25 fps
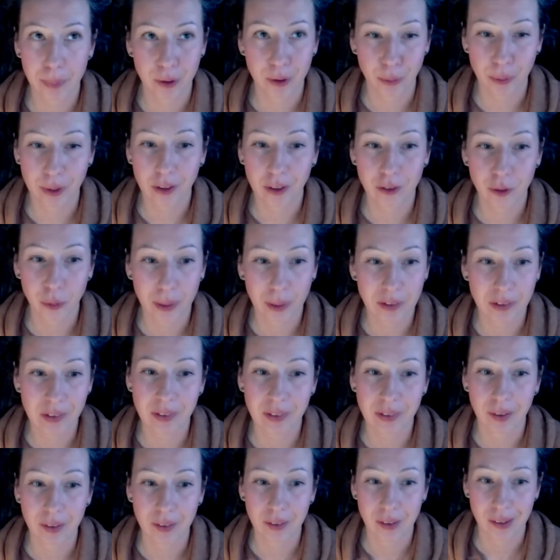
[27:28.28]
between the
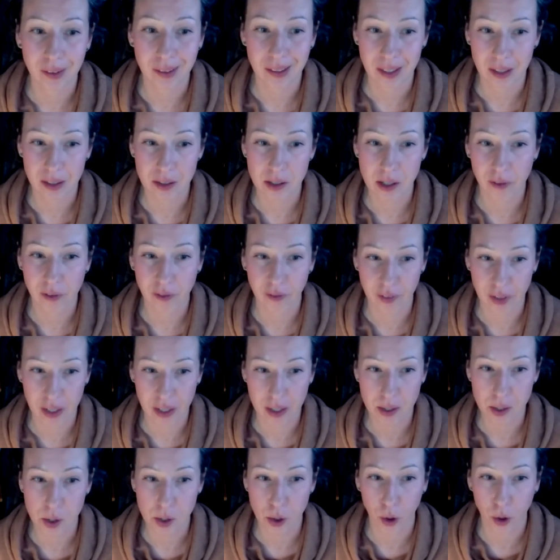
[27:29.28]
29th and
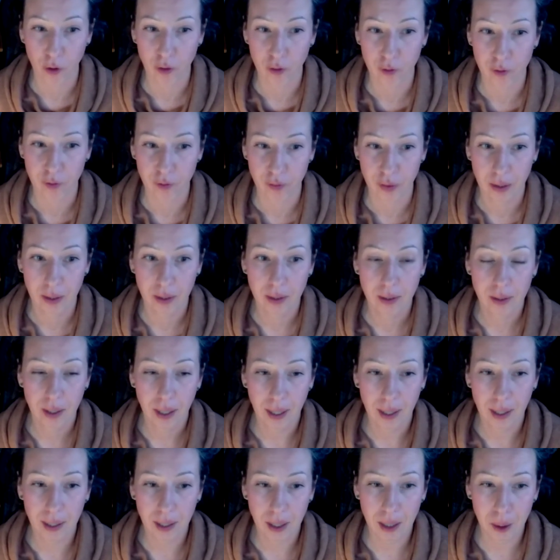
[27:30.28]
31st of
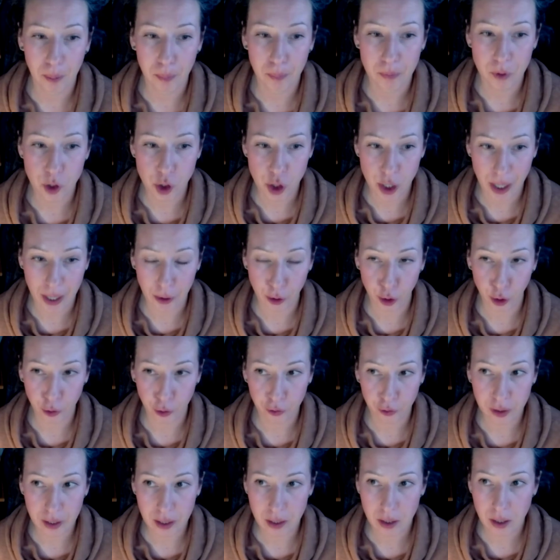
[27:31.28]

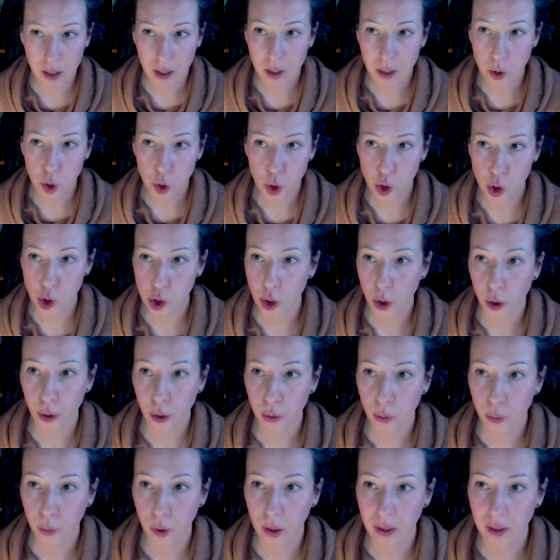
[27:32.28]
January.
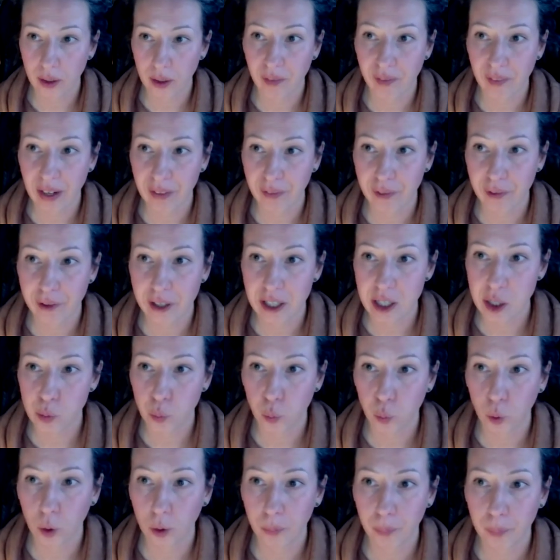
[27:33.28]
So the referees
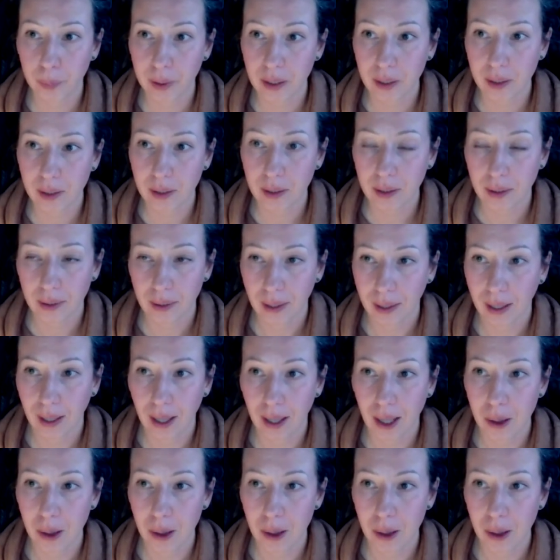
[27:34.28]
will be